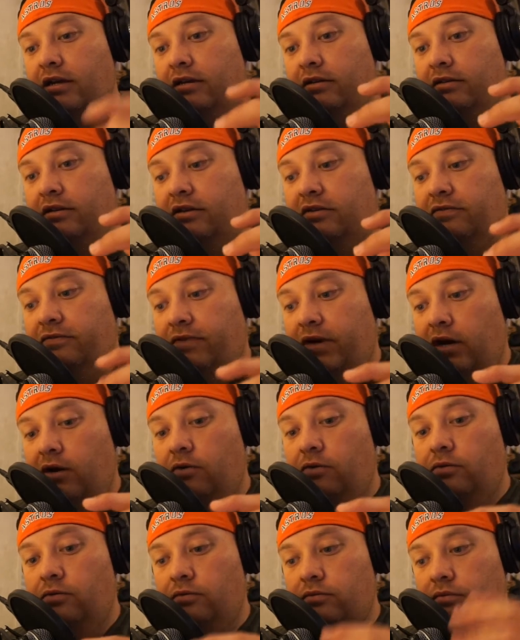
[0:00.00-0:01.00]
this
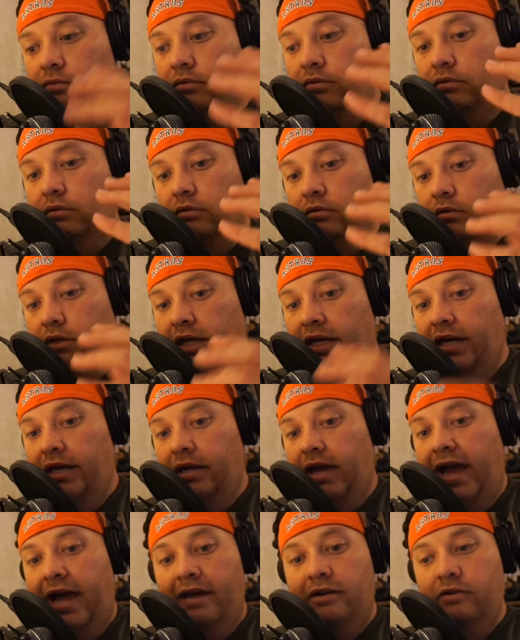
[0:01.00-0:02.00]
phone
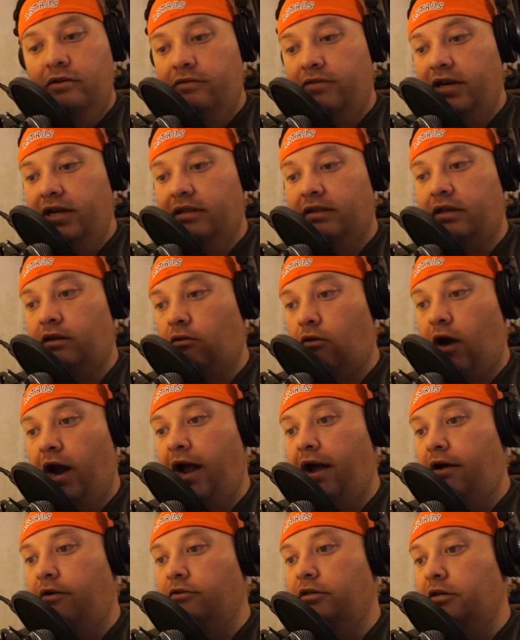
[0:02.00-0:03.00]
had to have hit the
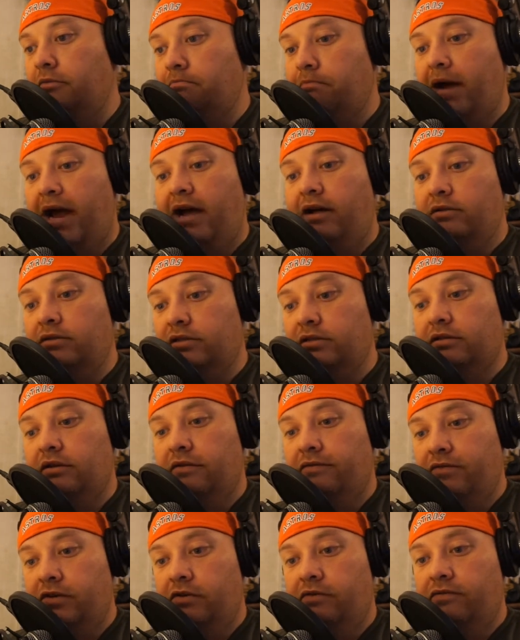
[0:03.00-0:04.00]
ground and bounced a
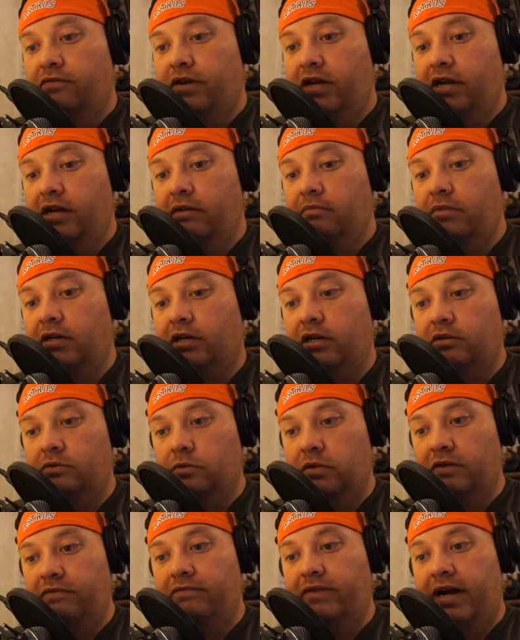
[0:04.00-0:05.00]
few feet, because
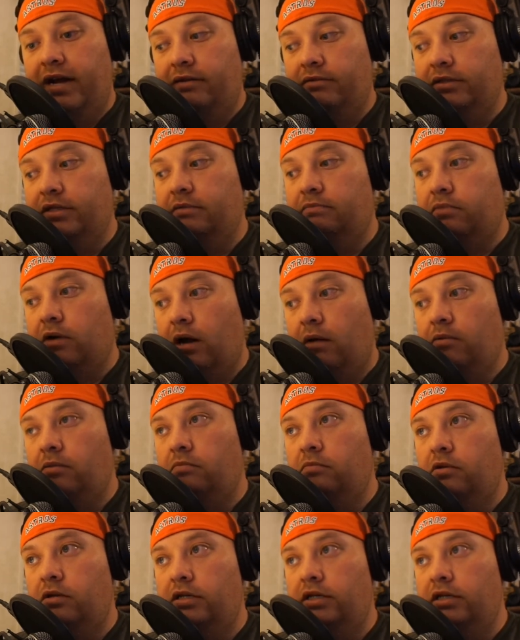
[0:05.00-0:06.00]
we found it
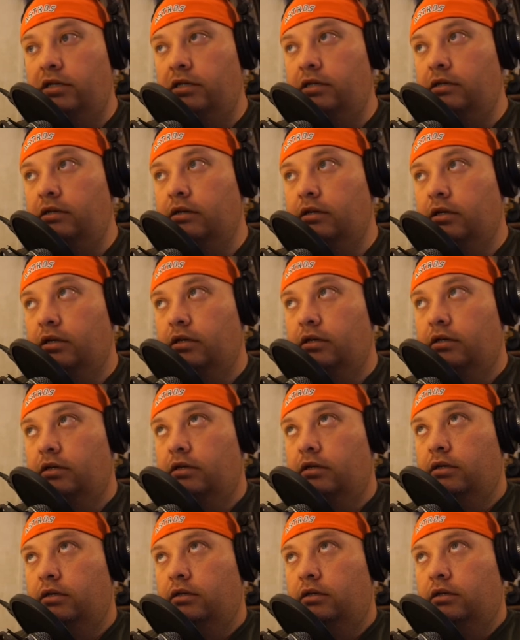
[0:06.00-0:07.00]
probably,
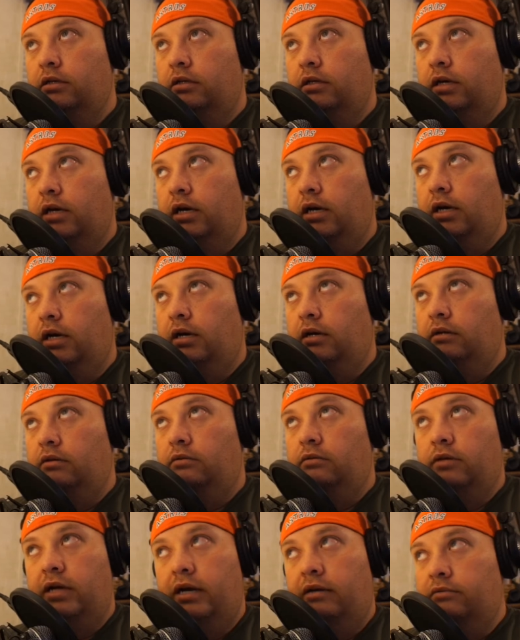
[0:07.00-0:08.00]

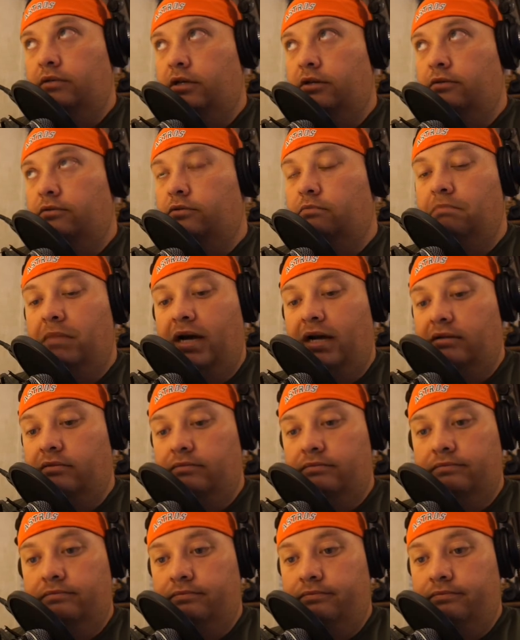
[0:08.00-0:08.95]
I don't know, about